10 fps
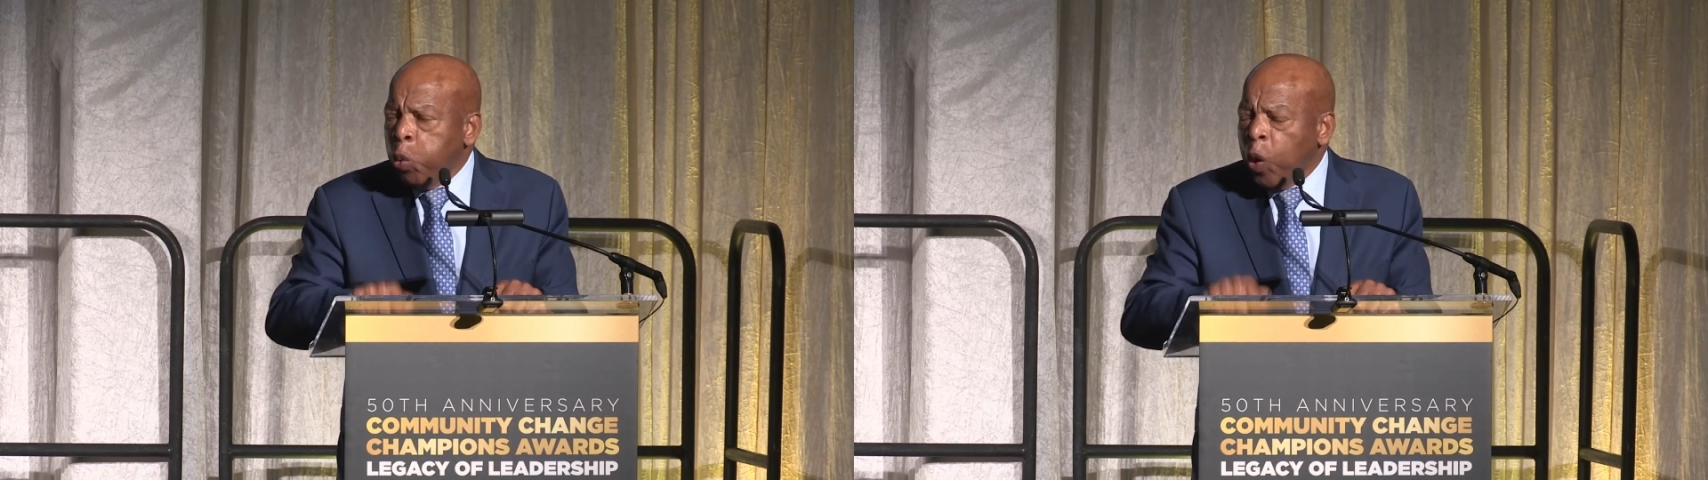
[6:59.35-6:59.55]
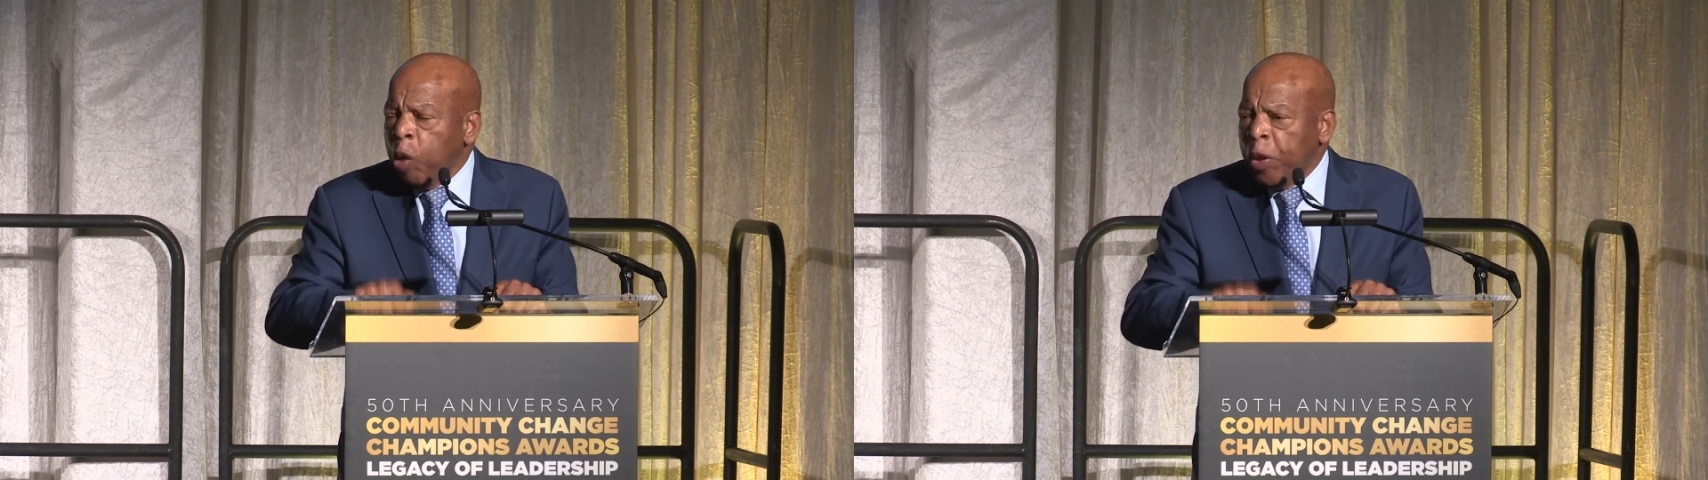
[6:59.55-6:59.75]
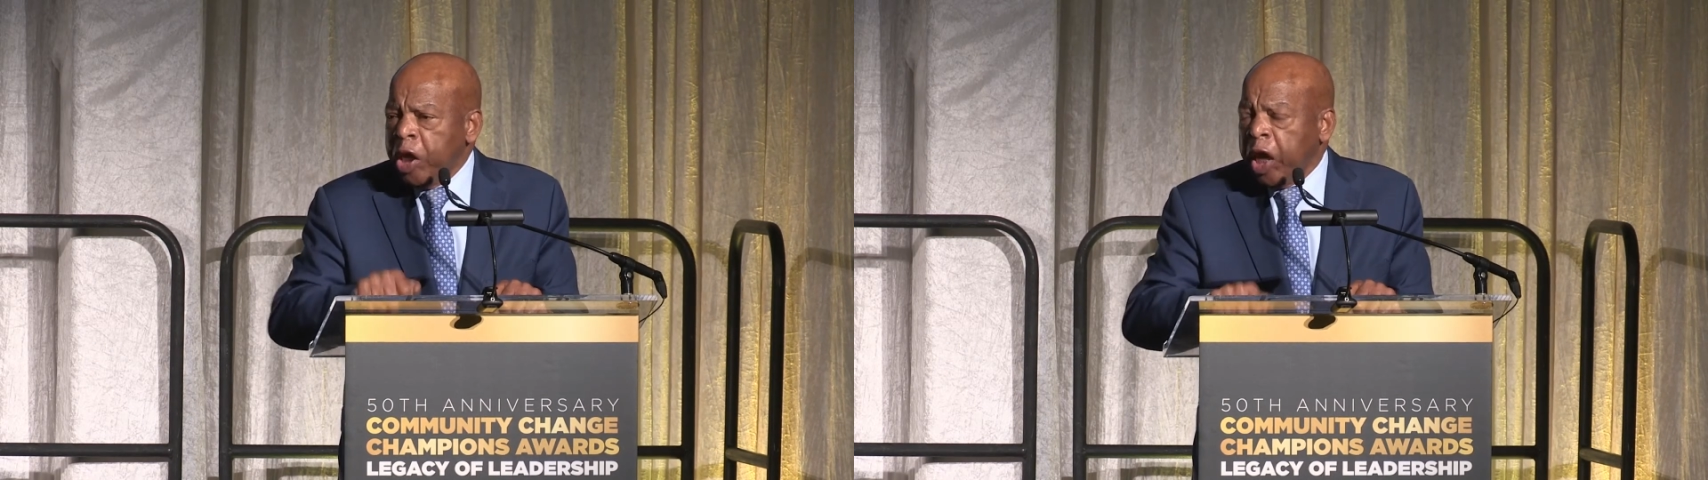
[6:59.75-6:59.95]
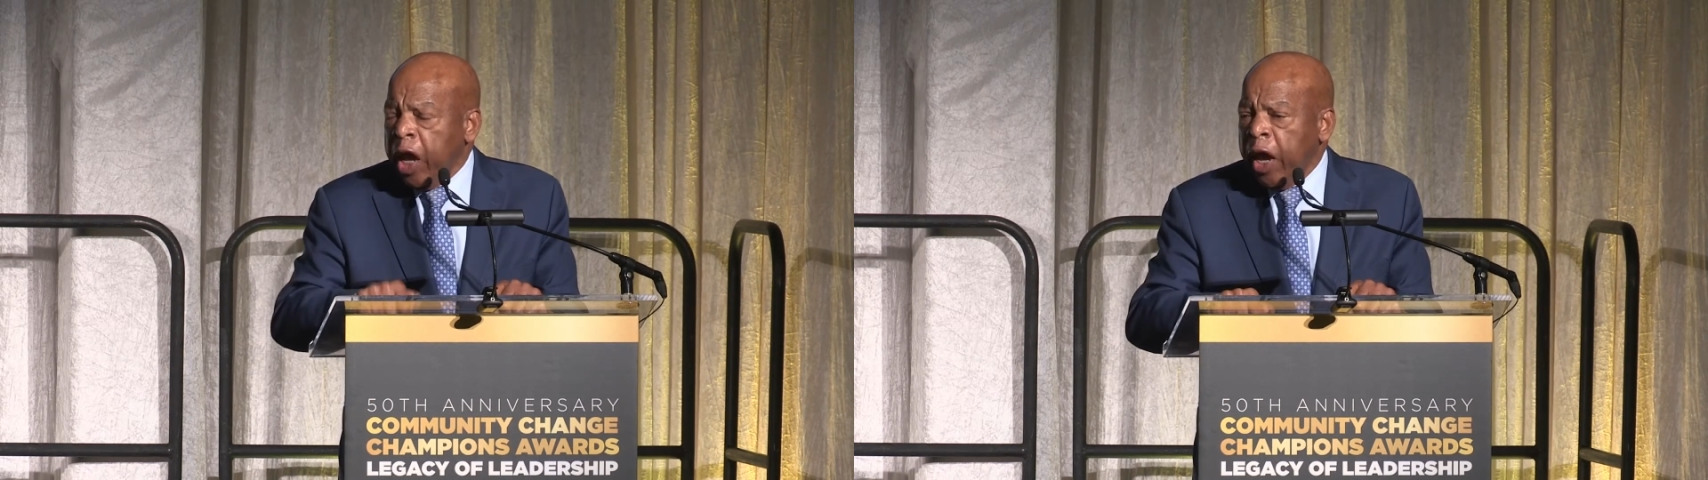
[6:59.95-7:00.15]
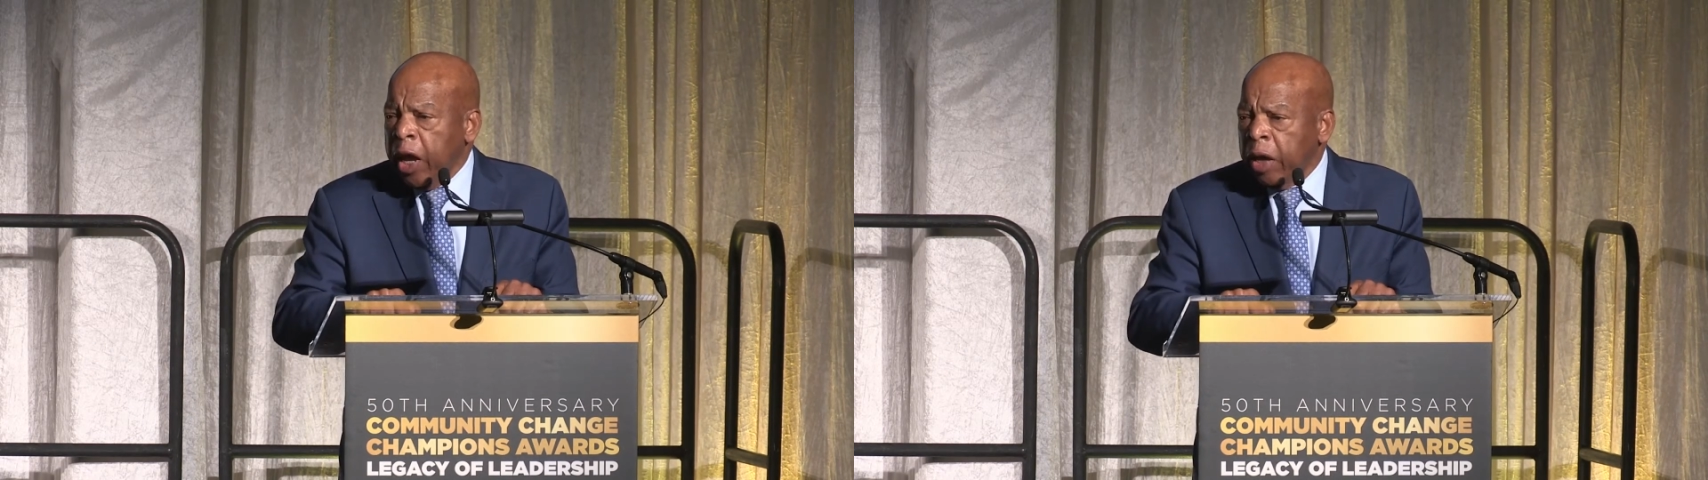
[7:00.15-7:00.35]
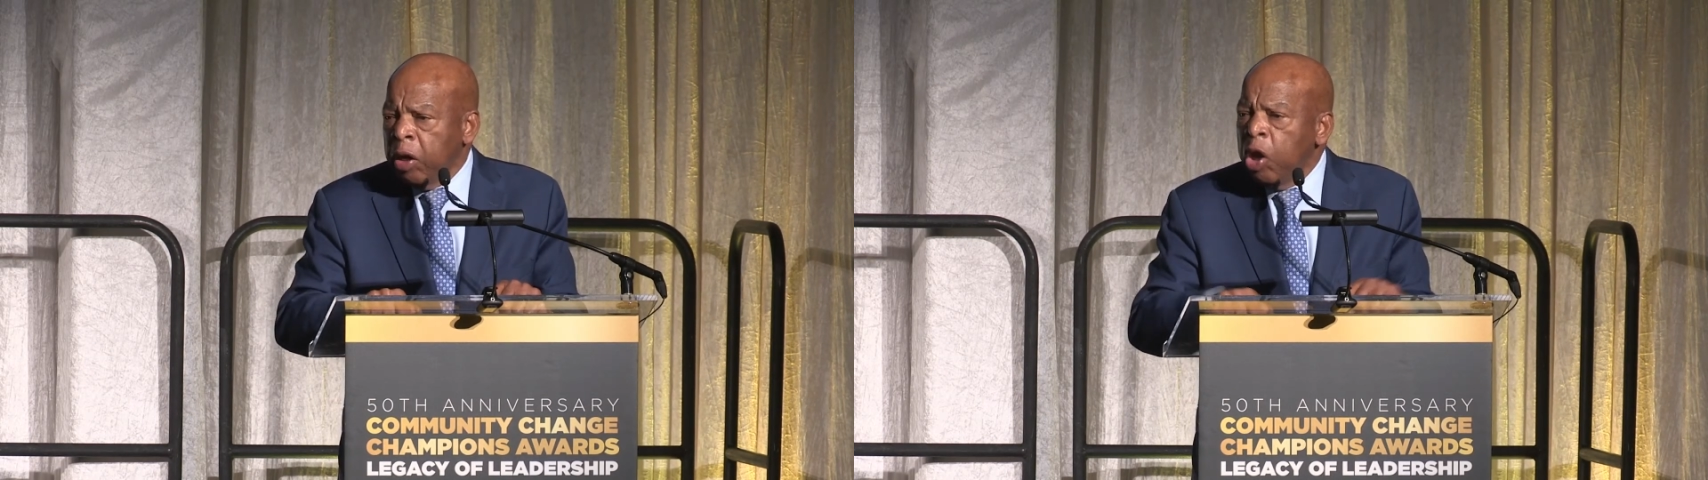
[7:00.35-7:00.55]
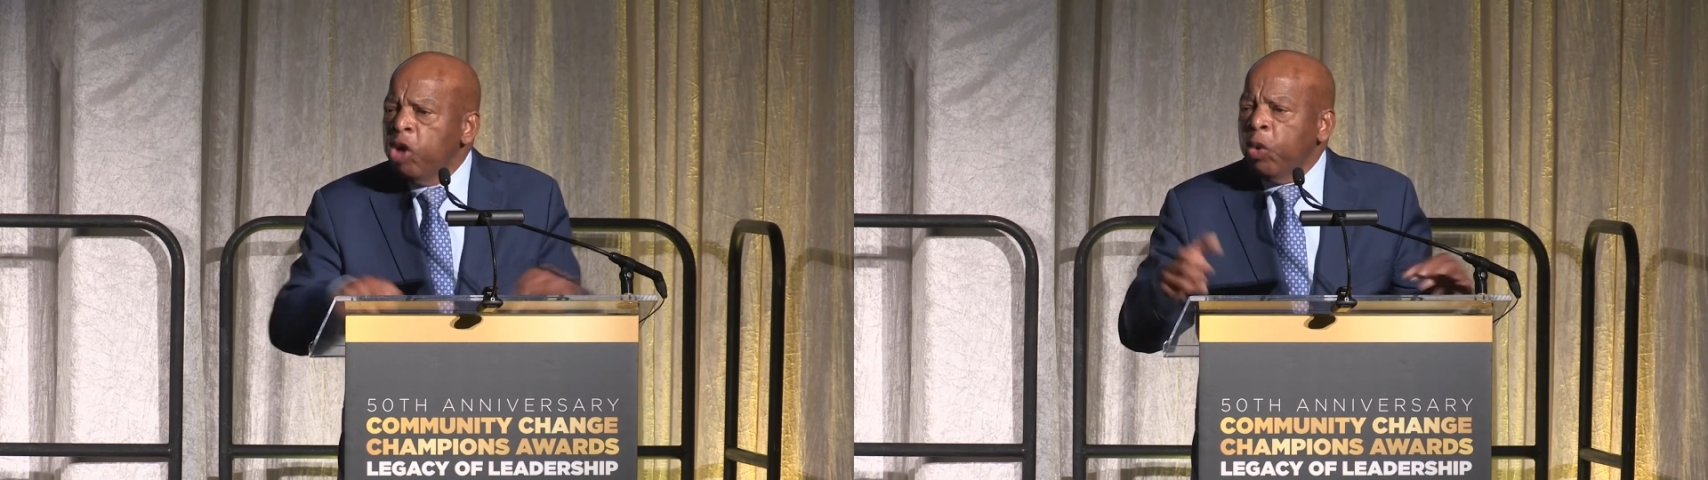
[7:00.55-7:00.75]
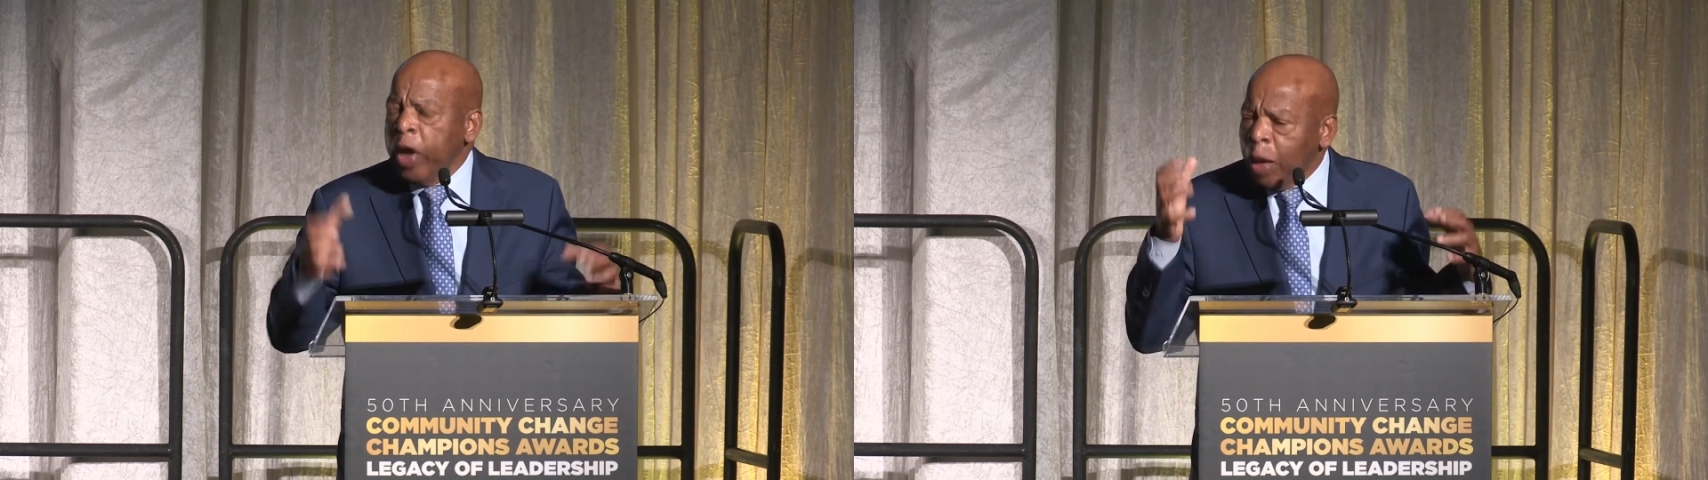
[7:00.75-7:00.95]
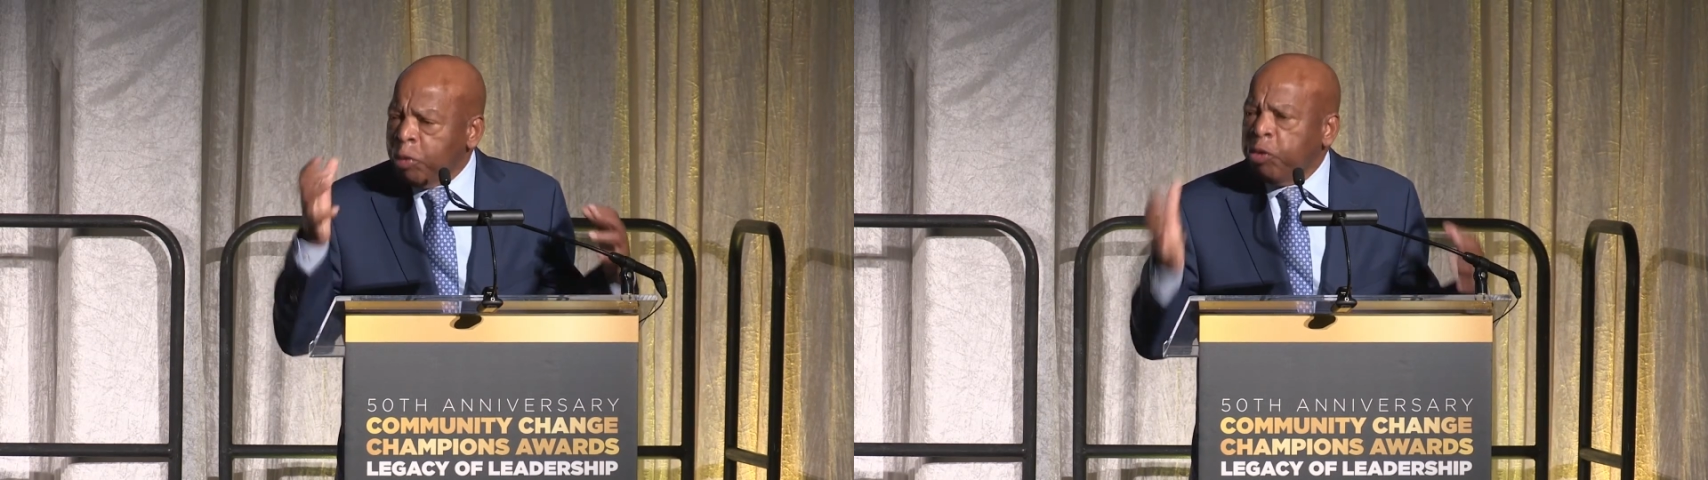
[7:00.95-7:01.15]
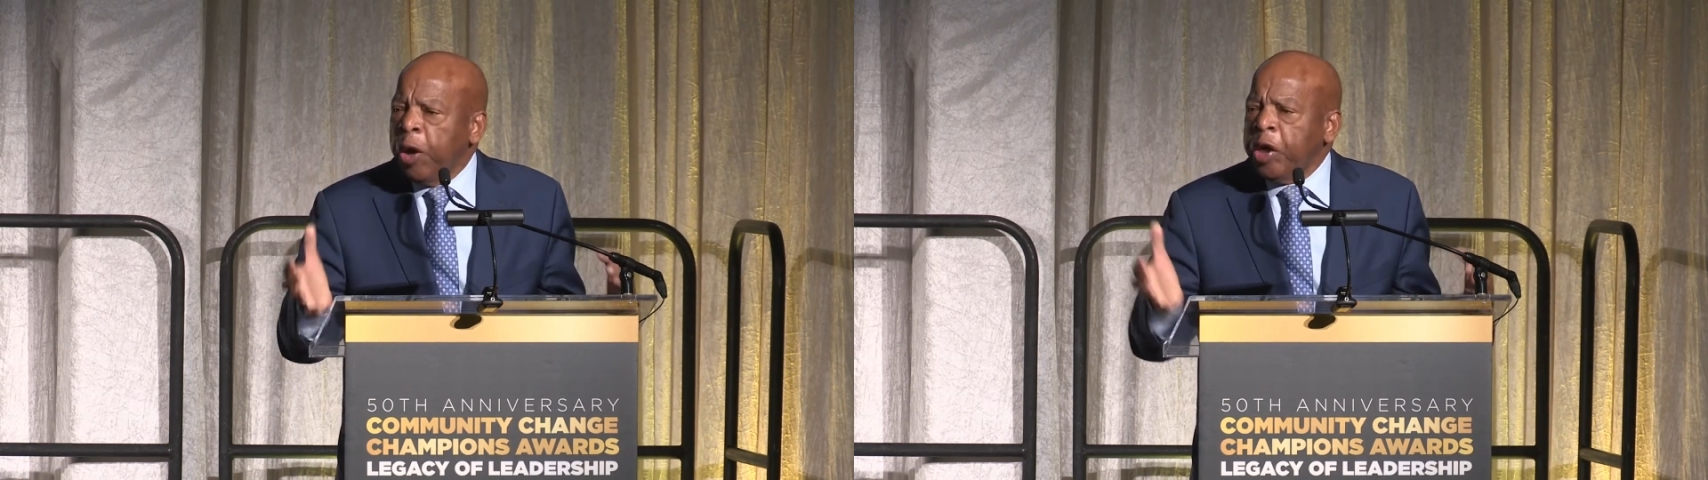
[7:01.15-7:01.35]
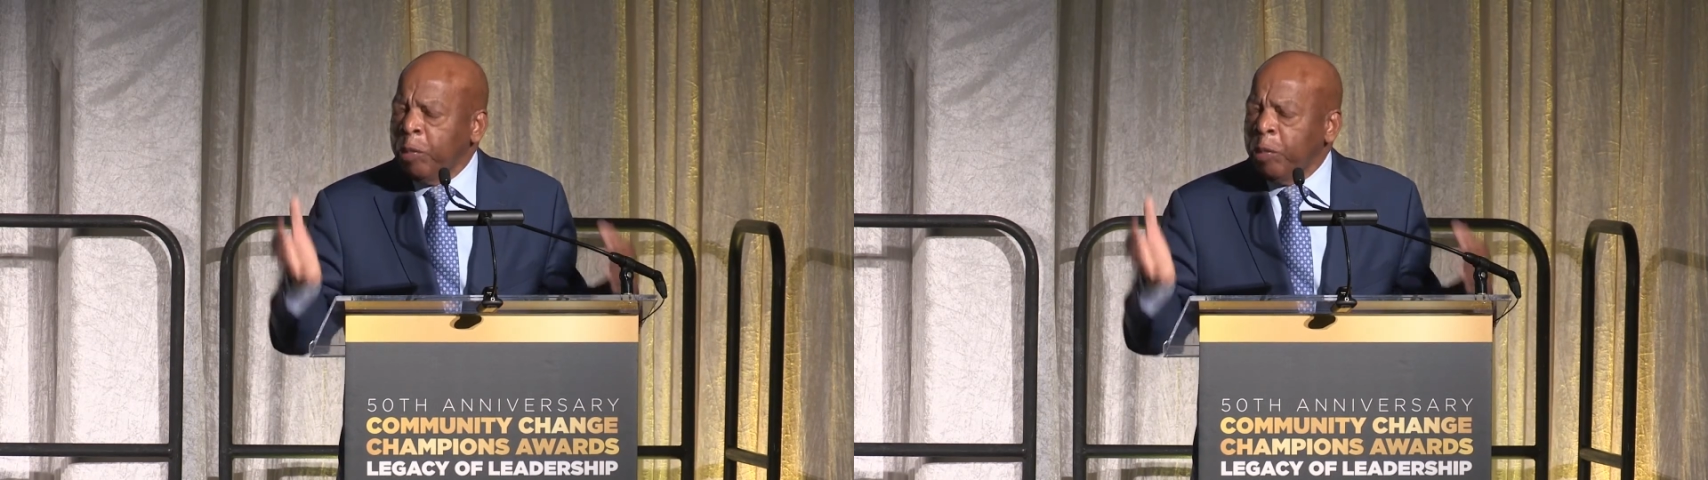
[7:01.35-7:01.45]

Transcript: what we can to help create the